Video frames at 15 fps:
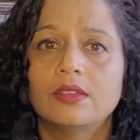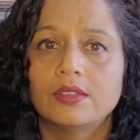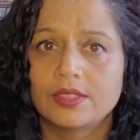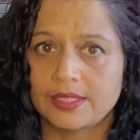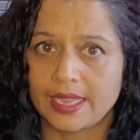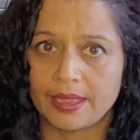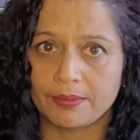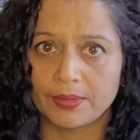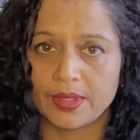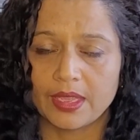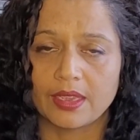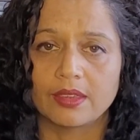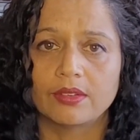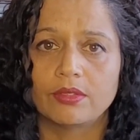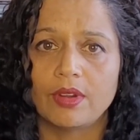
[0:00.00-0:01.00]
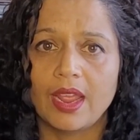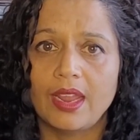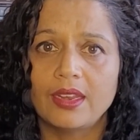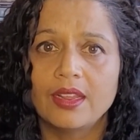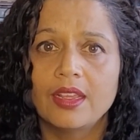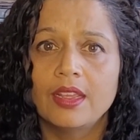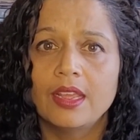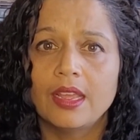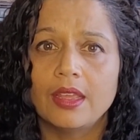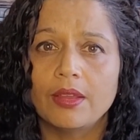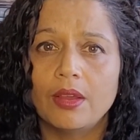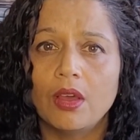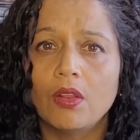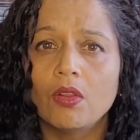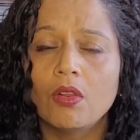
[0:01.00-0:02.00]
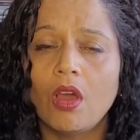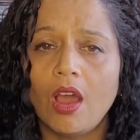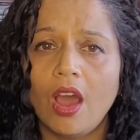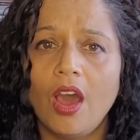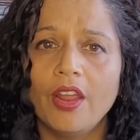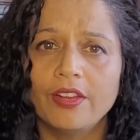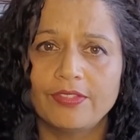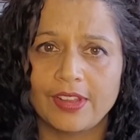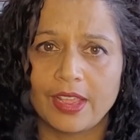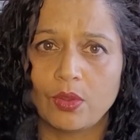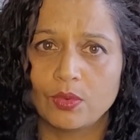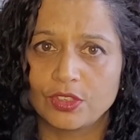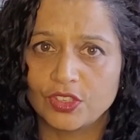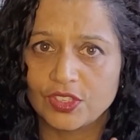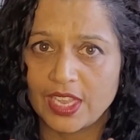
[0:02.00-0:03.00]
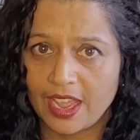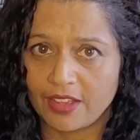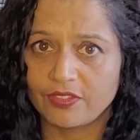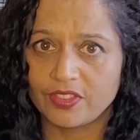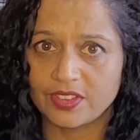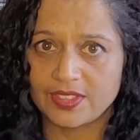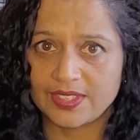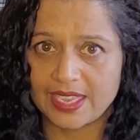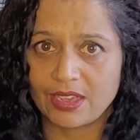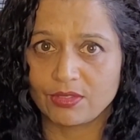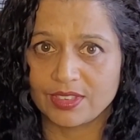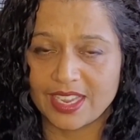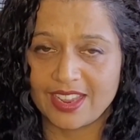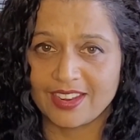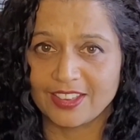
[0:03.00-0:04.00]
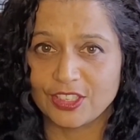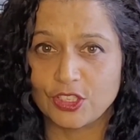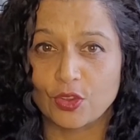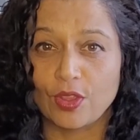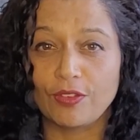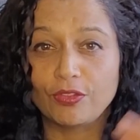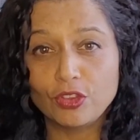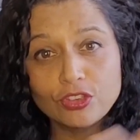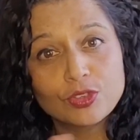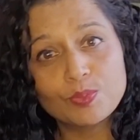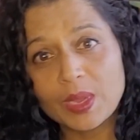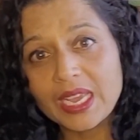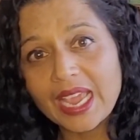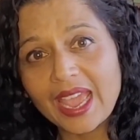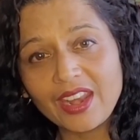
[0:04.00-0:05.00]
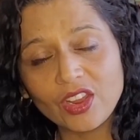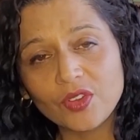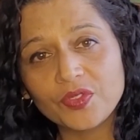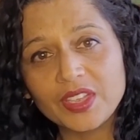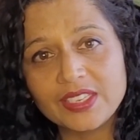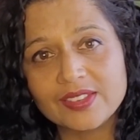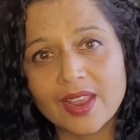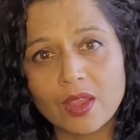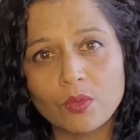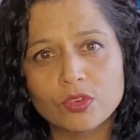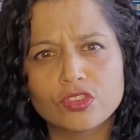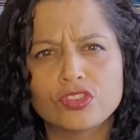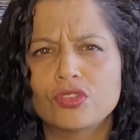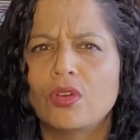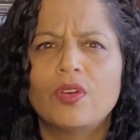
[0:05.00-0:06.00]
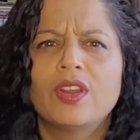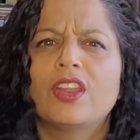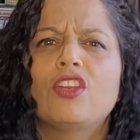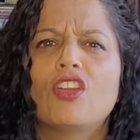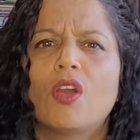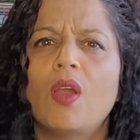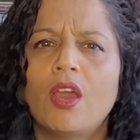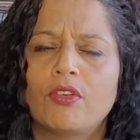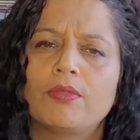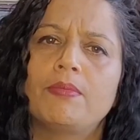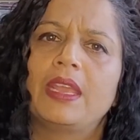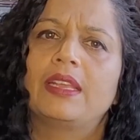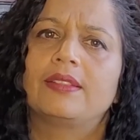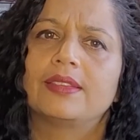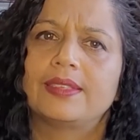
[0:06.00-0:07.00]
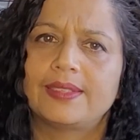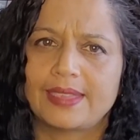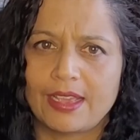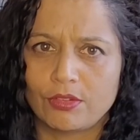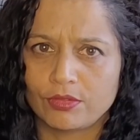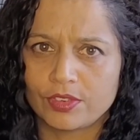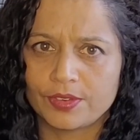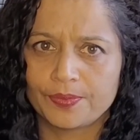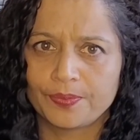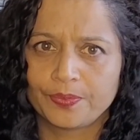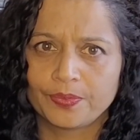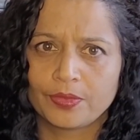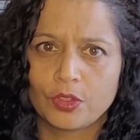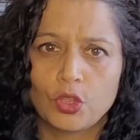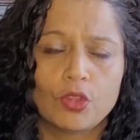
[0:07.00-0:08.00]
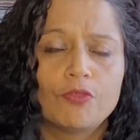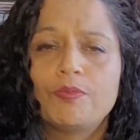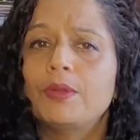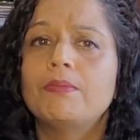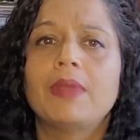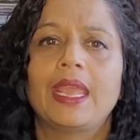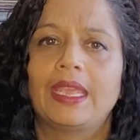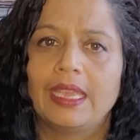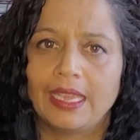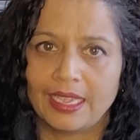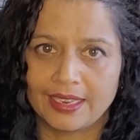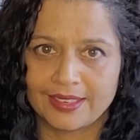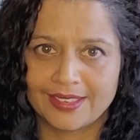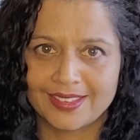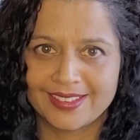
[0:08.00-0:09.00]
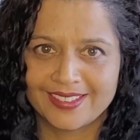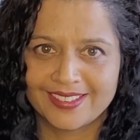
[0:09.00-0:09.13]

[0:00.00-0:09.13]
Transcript: same thing, right? A lot of languages have this sound in it. So if you speak any of these languages, you already know how to make this sound. You've been making it